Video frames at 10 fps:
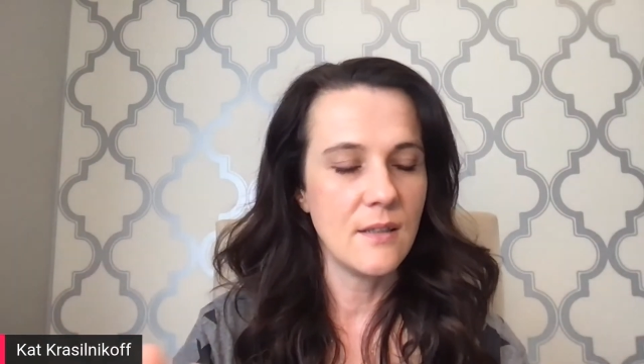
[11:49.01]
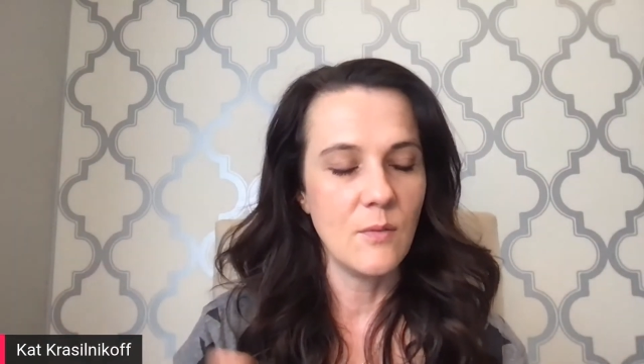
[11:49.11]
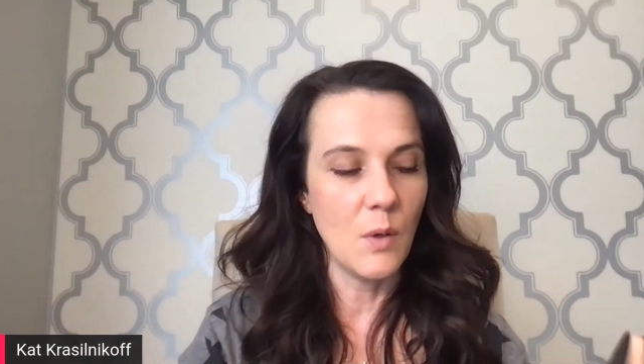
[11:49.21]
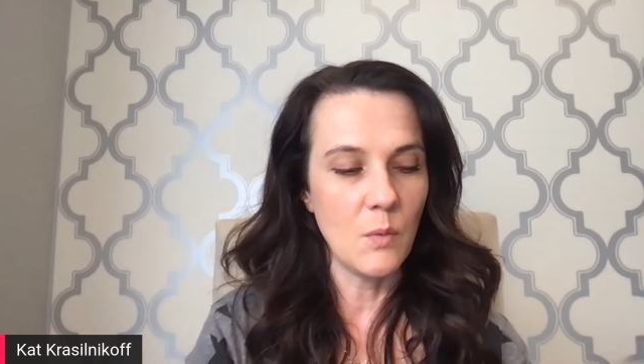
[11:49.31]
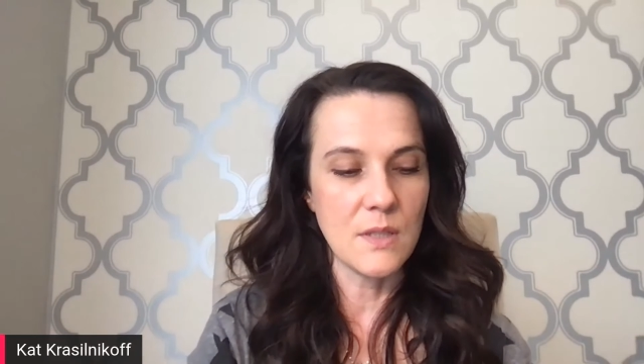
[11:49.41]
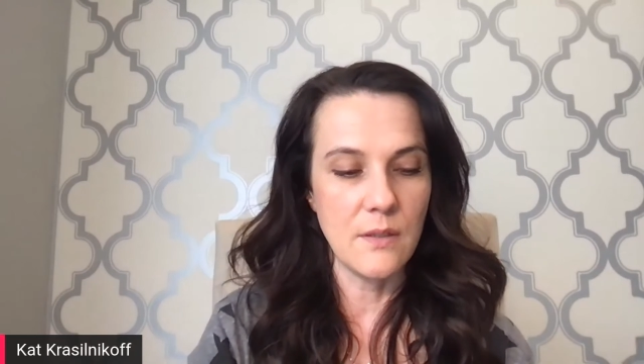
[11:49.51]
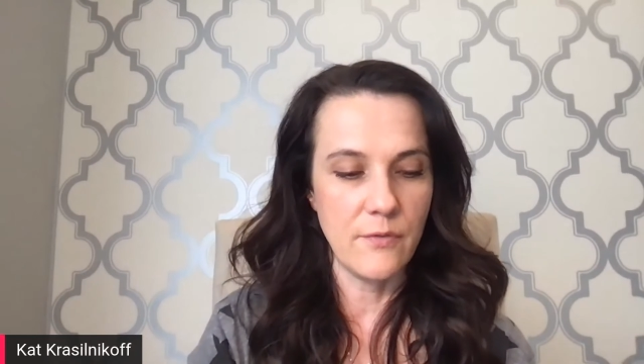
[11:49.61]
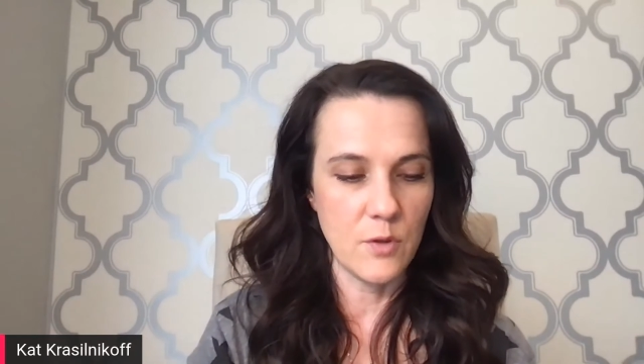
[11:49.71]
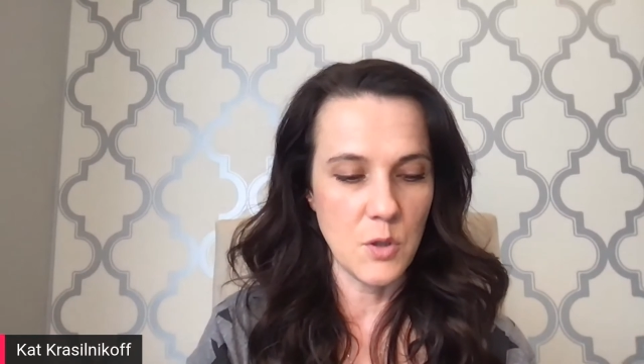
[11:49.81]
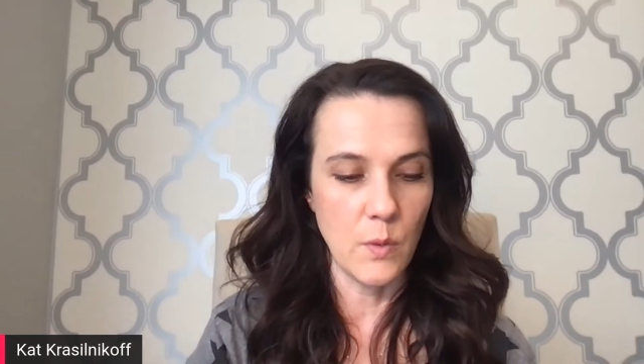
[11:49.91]
What was the
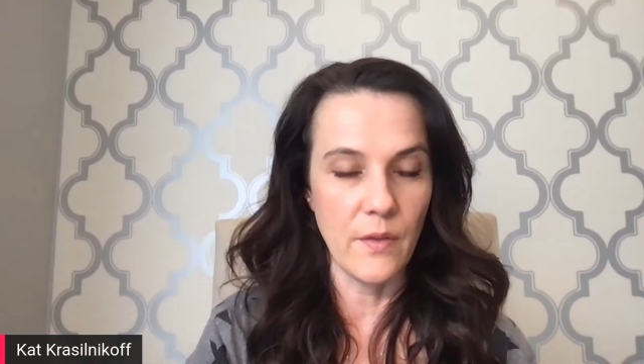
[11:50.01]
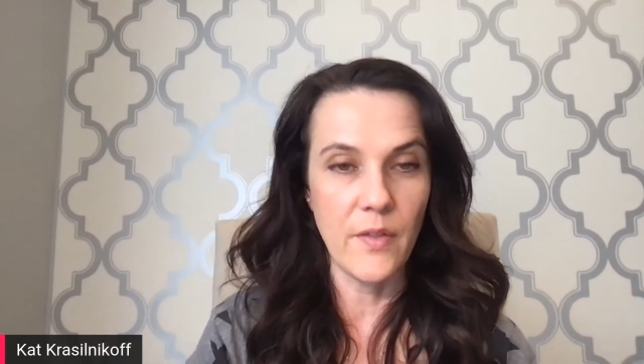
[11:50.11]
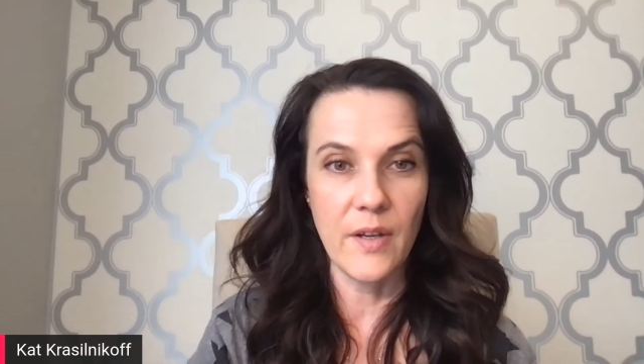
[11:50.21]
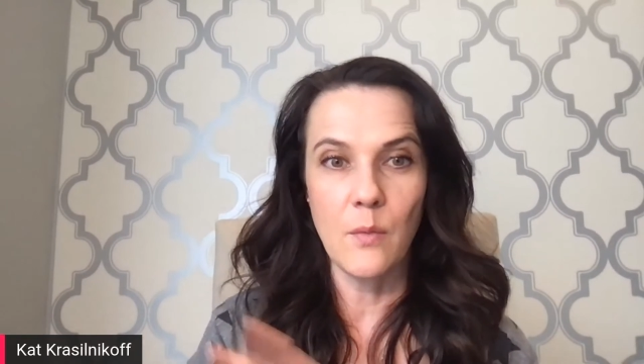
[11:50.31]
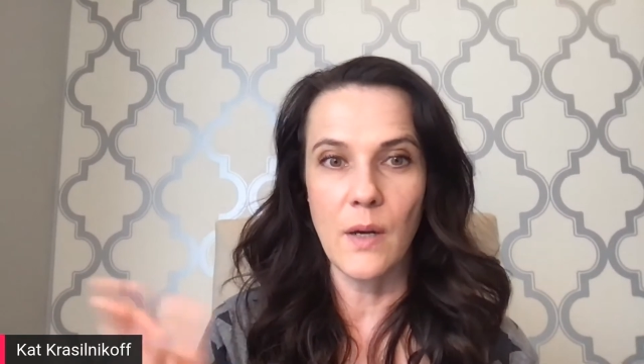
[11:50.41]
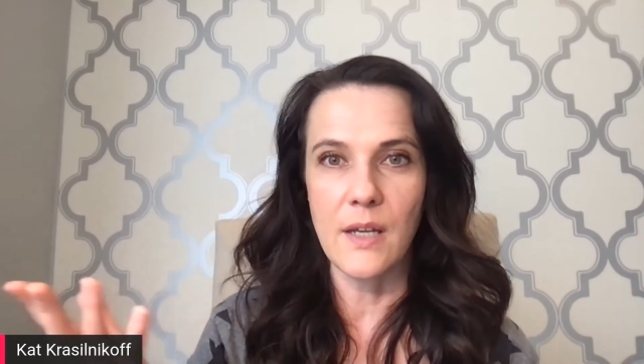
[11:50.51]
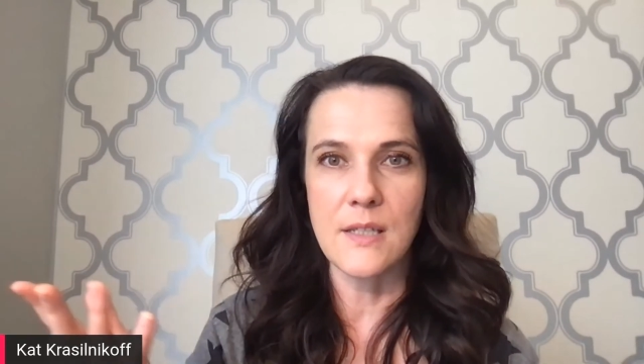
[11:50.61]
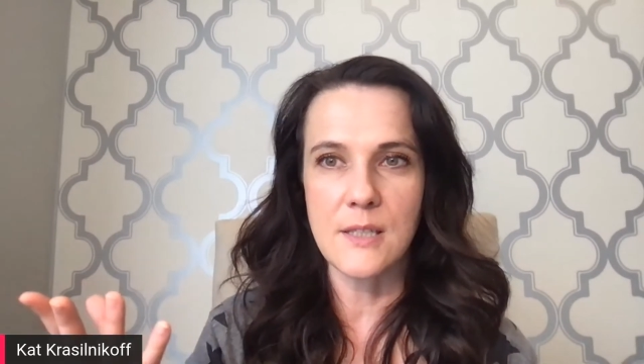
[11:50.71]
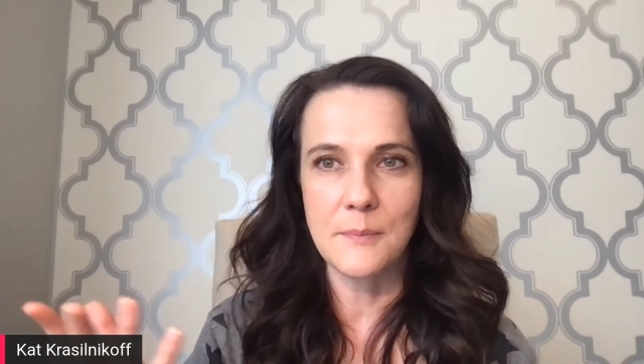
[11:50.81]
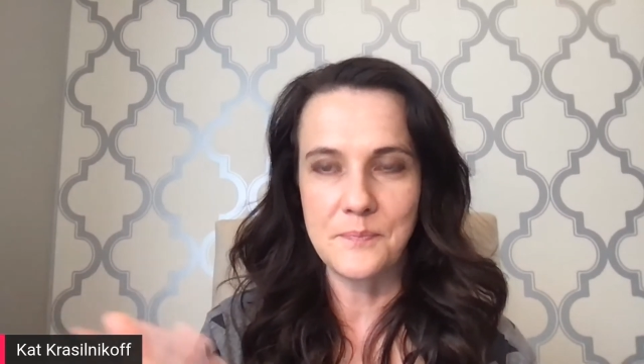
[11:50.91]
first one? 3 ways